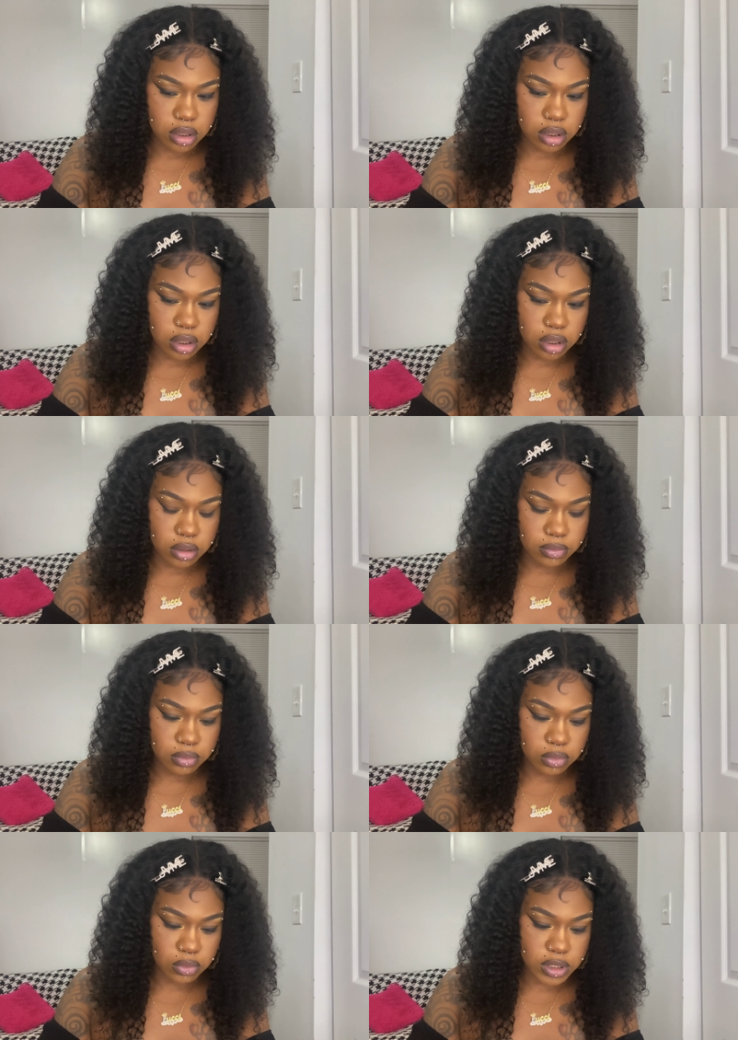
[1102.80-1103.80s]
um,
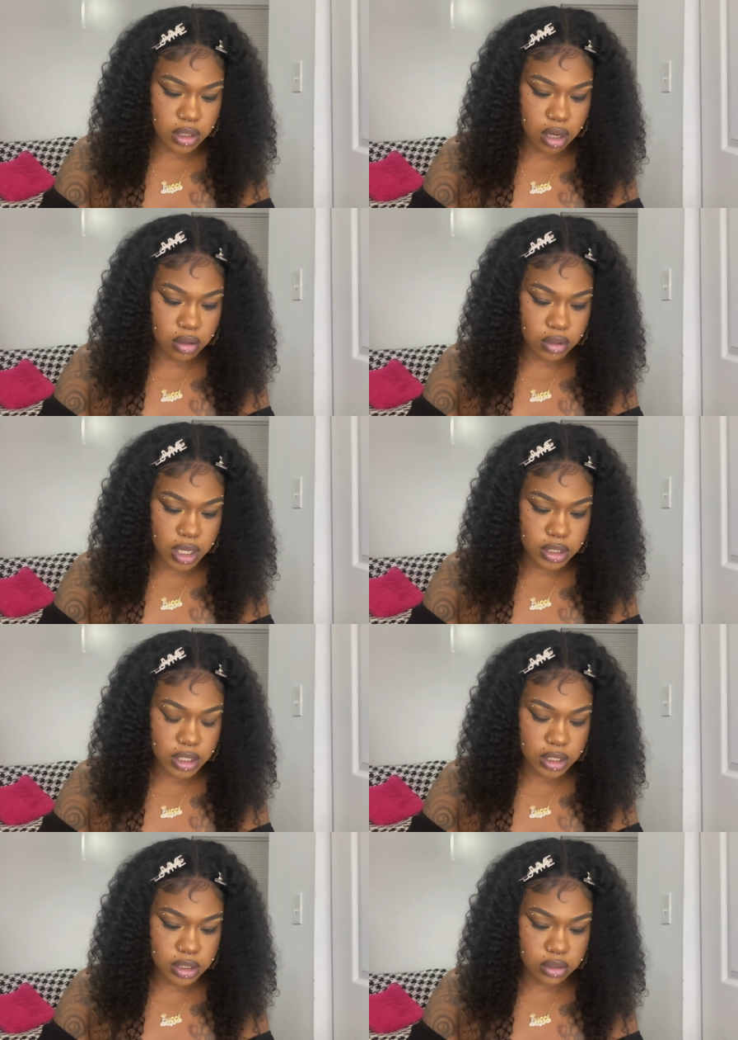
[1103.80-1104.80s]
what's called,
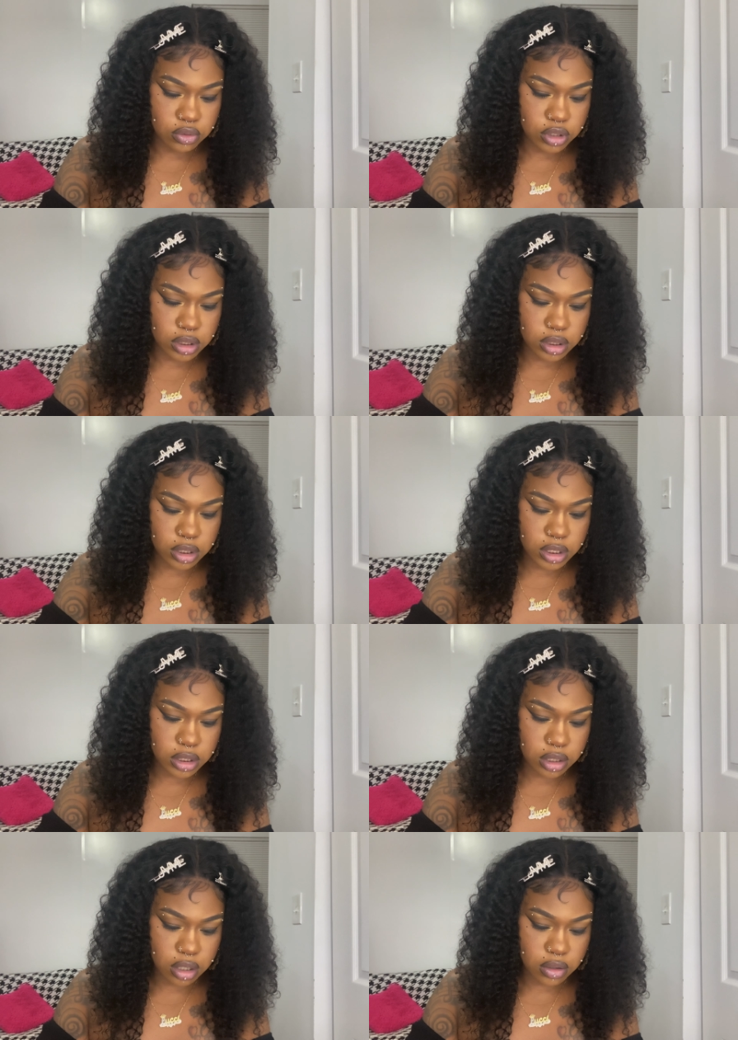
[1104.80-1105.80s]
contact solution to clean
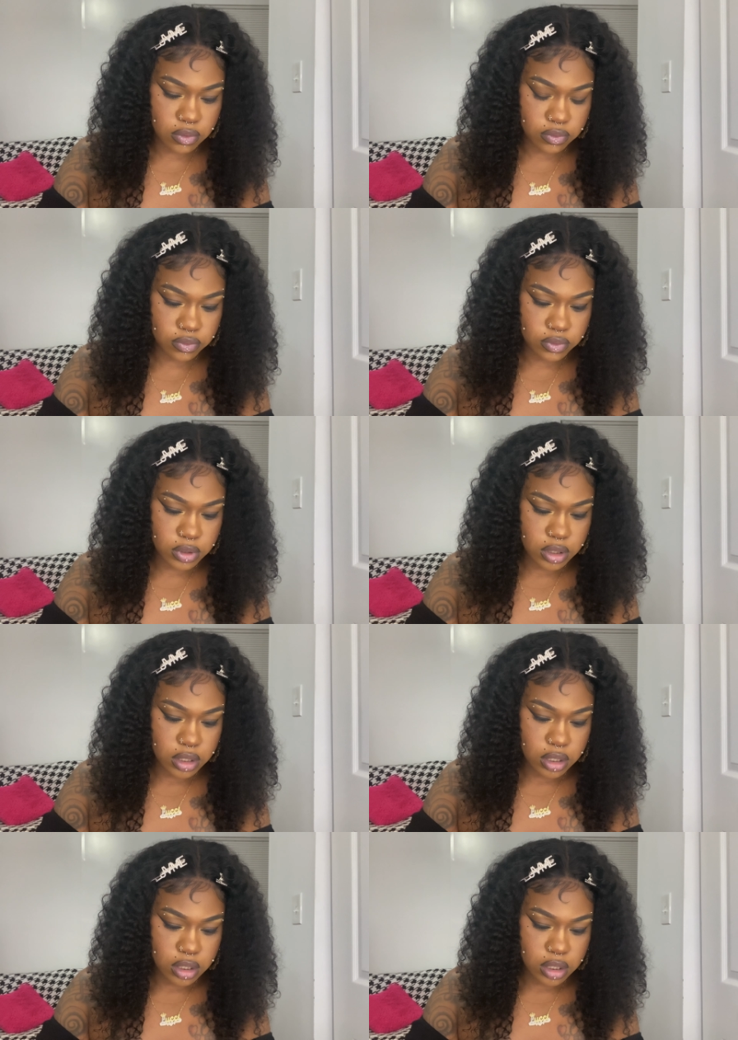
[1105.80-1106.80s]
it off.
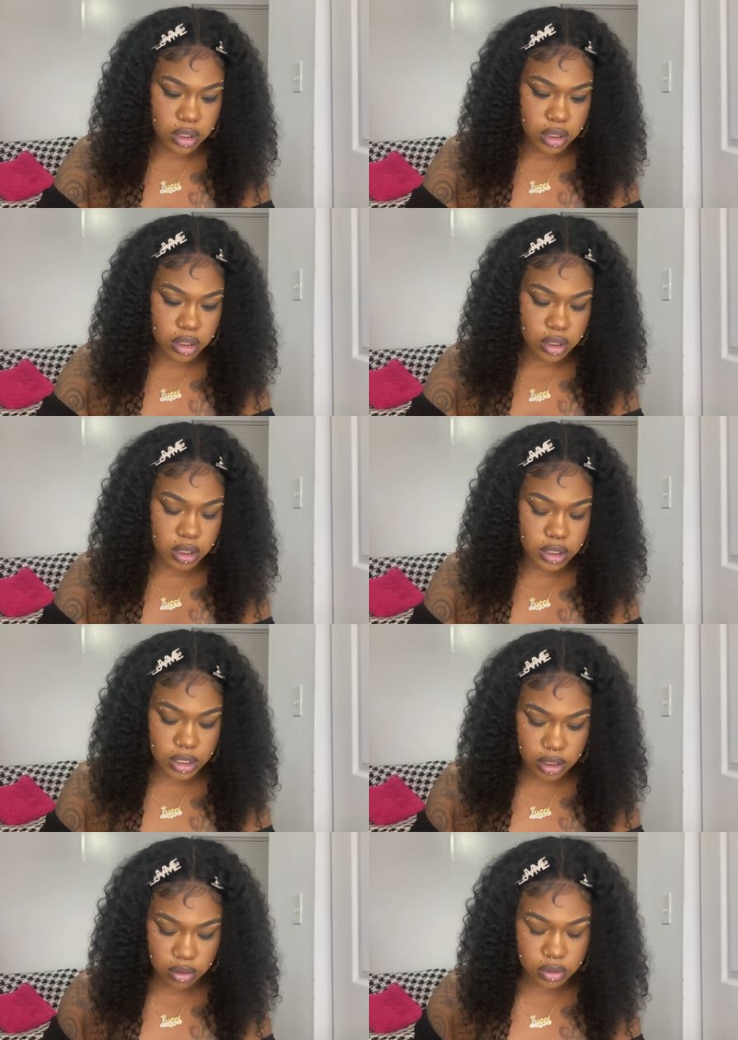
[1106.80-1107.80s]
Because
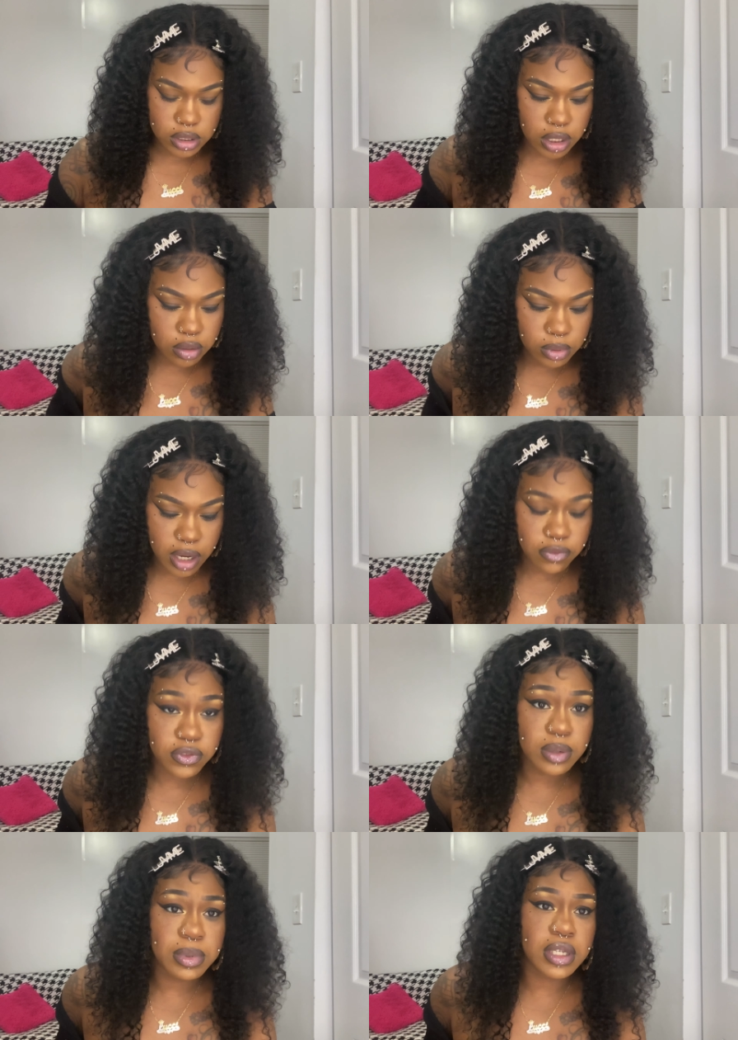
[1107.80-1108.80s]
I noticed, like, when I
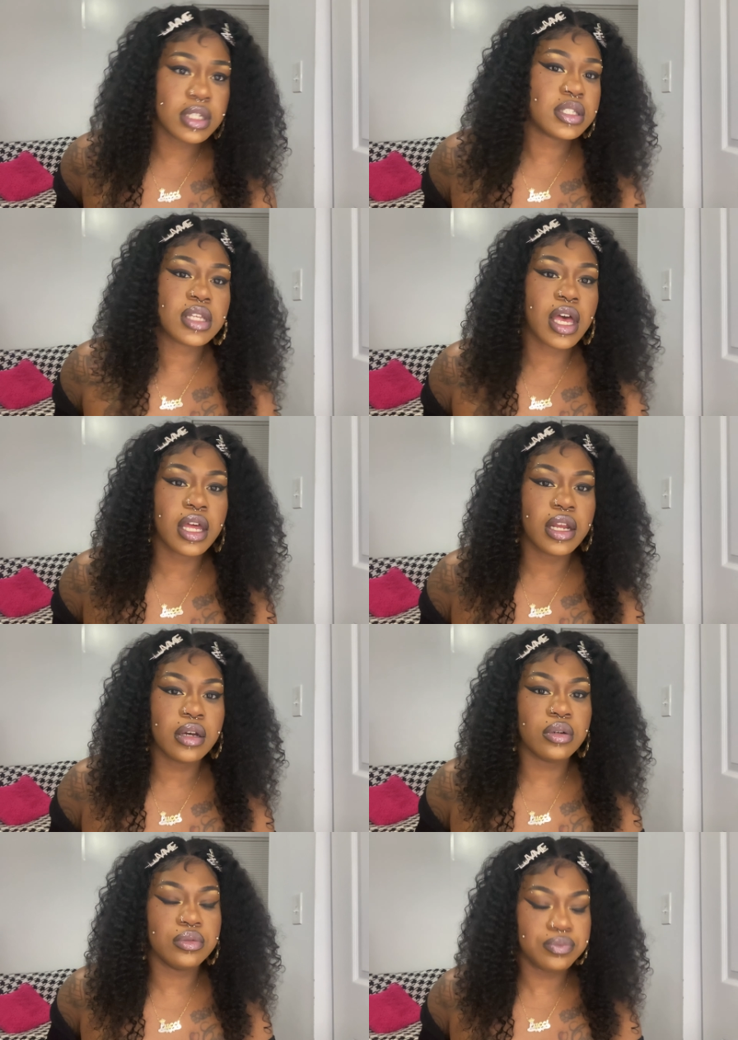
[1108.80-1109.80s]
flip it inside
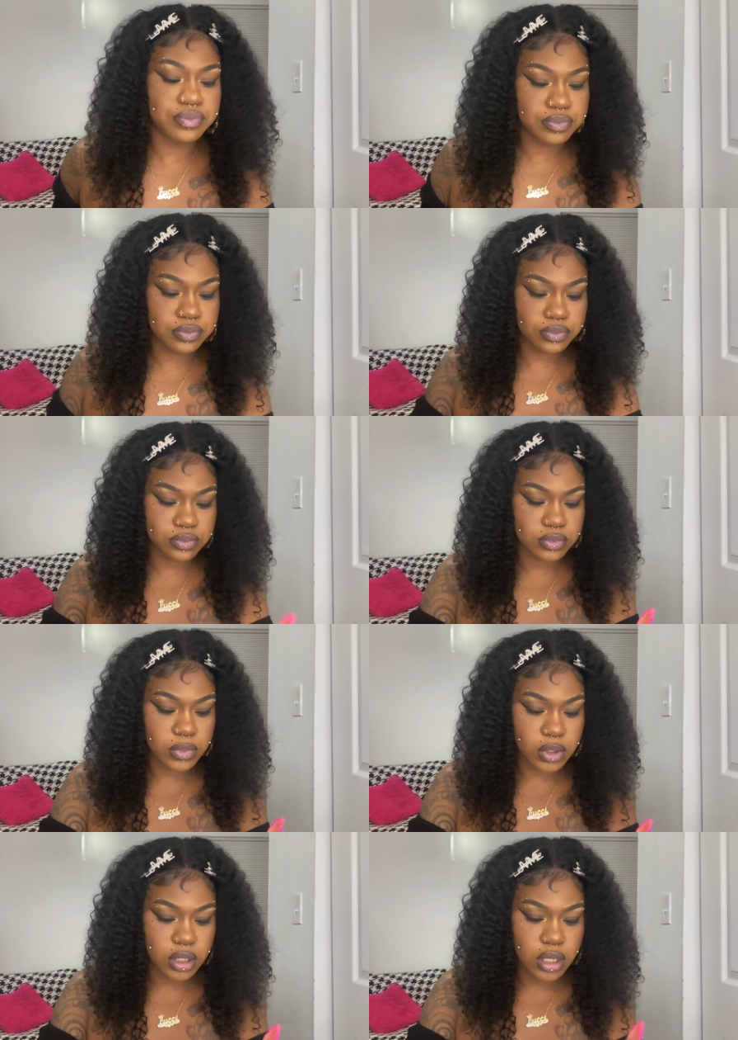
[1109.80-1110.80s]
out,
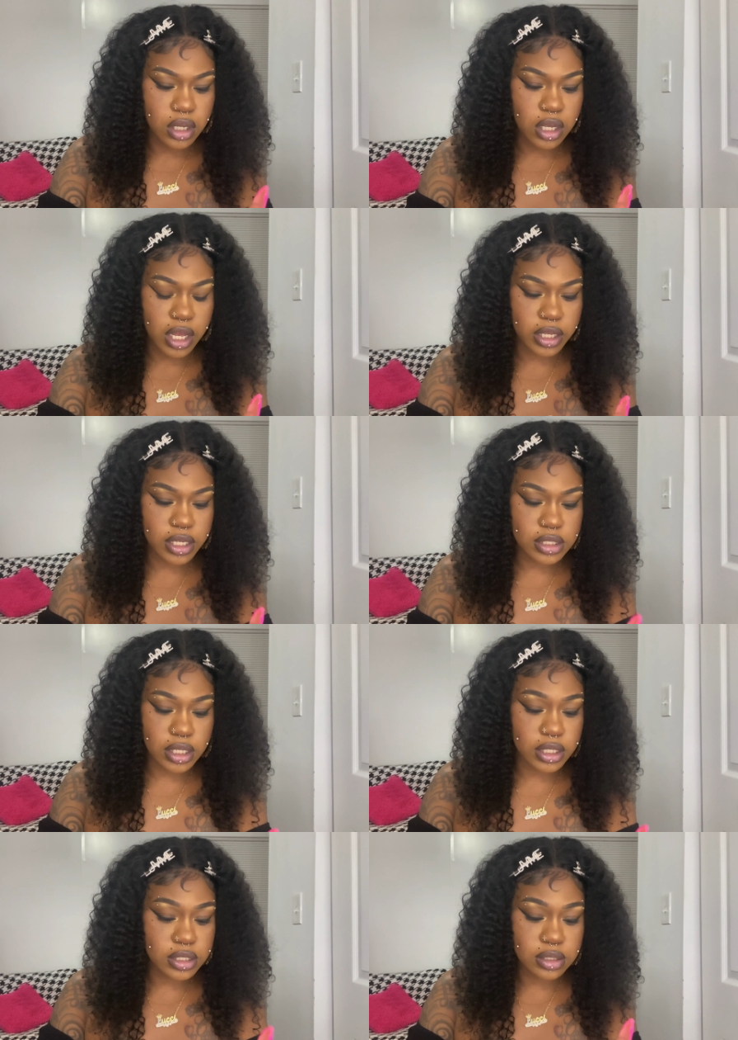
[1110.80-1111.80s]
I guess,
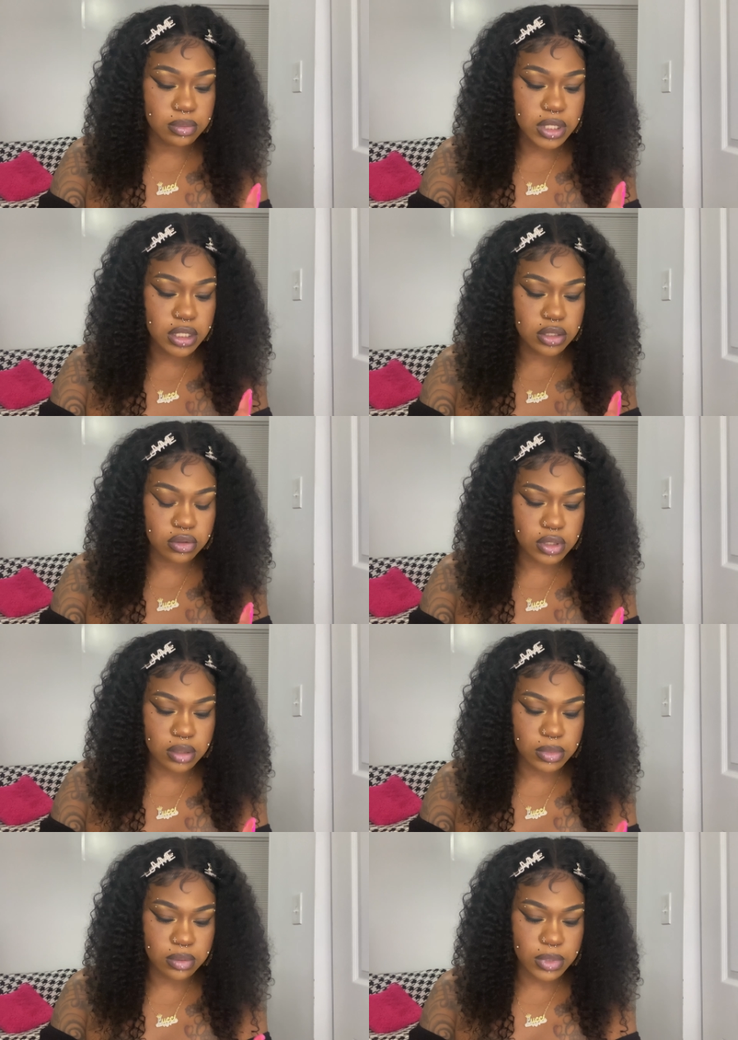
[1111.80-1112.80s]
like, some dust or
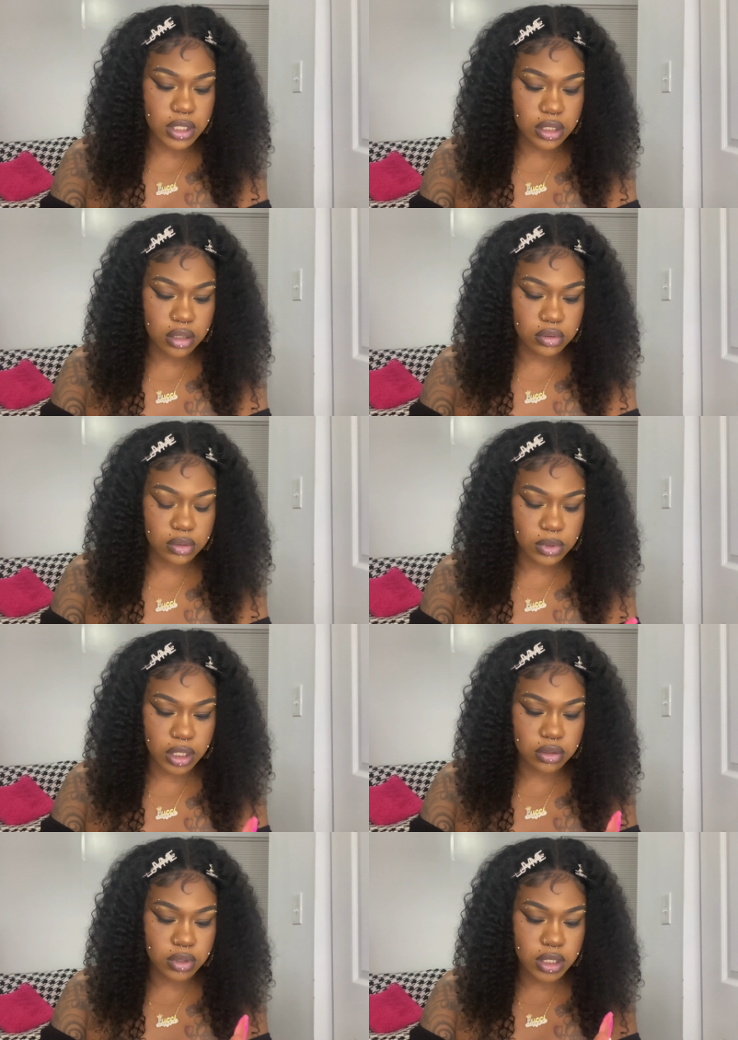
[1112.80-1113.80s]
something be getting on it when I
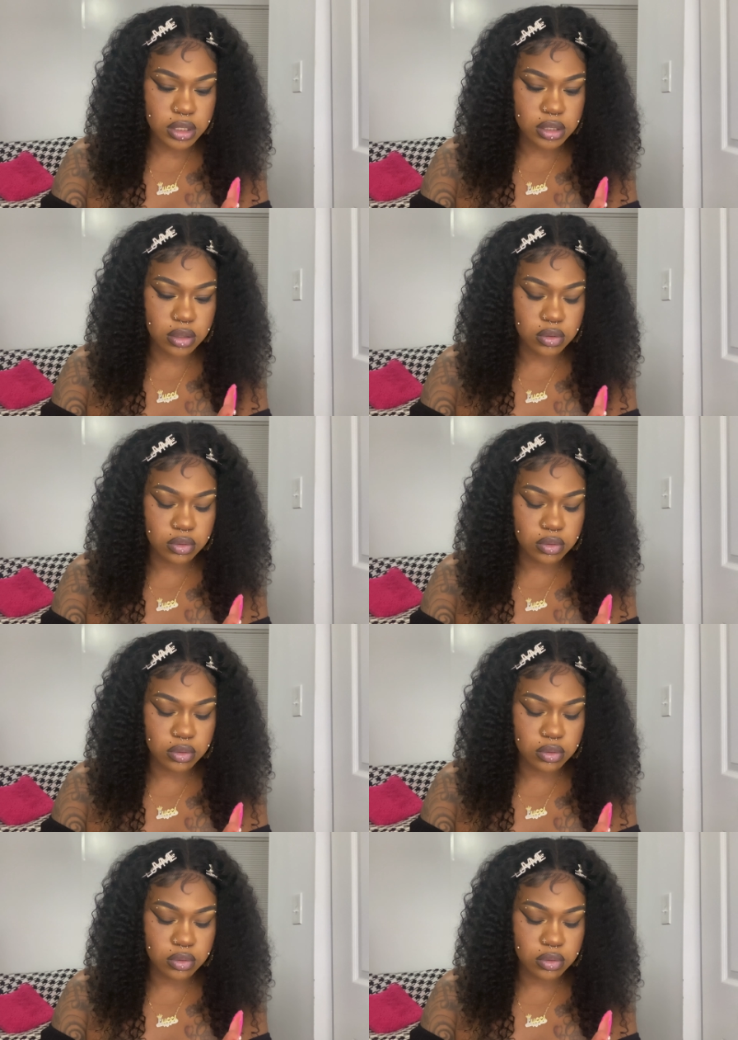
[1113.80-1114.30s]
do that. So,